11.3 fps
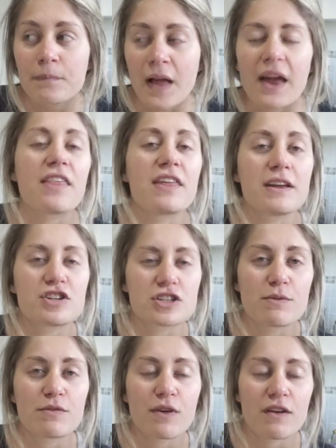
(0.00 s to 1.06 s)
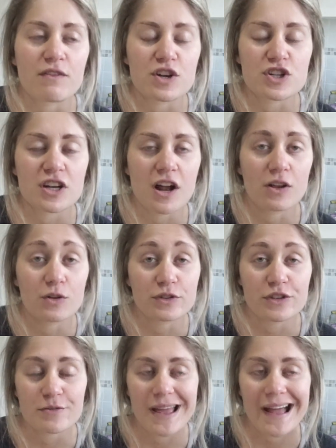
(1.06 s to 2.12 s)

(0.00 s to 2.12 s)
And I think just before I finish it, I'll also be